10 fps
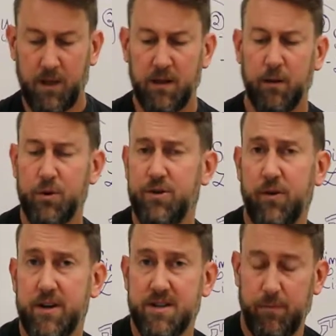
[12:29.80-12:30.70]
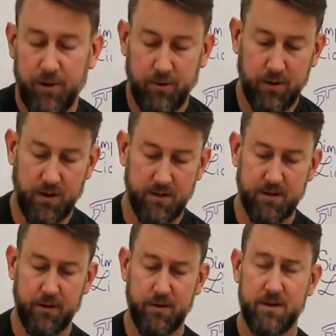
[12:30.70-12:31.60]
Now once you've already seen me throw a tall
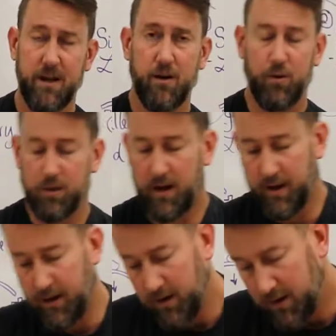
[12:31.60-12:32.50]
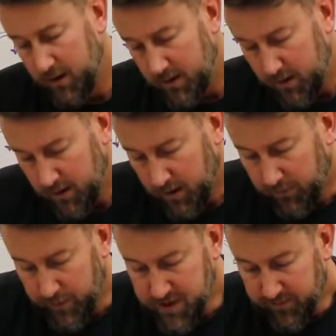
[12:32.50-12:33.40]
cylinder, there's not a whole lot
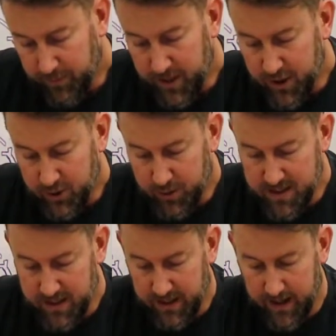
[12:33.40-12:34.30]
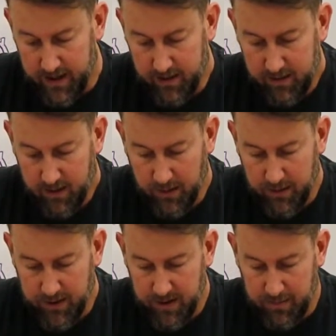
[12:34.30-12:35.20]
of reason for me to do this again, other
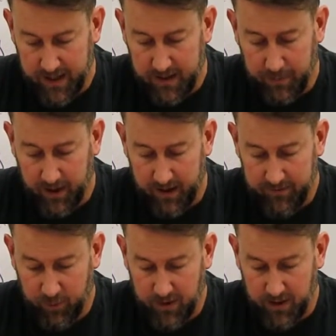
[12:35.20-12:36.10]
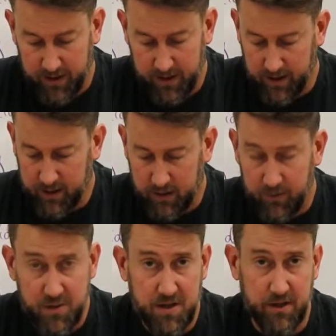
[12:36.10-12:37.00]
than to make a pot for the lid. I could have
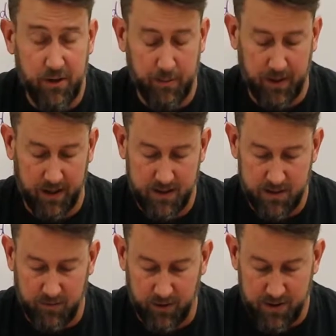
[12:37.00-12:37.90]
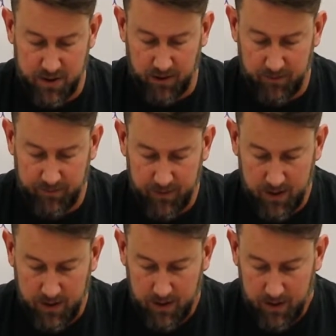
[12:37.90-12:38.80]
used another pot just over on the shelf,
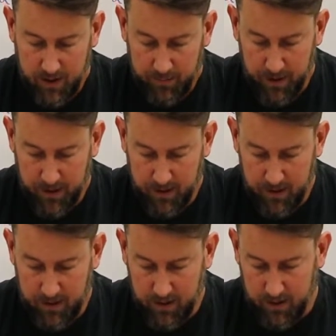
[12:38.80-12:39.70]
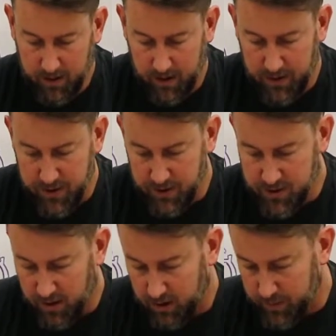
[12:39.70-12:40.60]
but I think there's
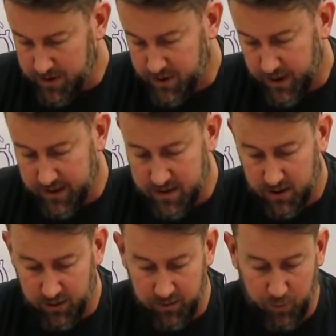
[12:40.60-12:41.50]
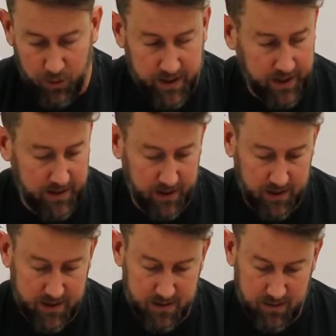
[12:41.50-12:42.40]
always a chance to learn more
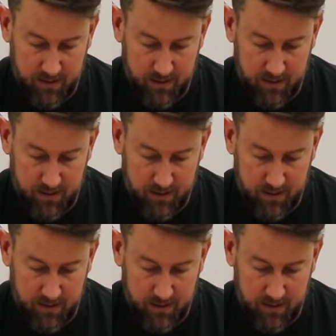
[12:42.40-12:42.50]
techniques.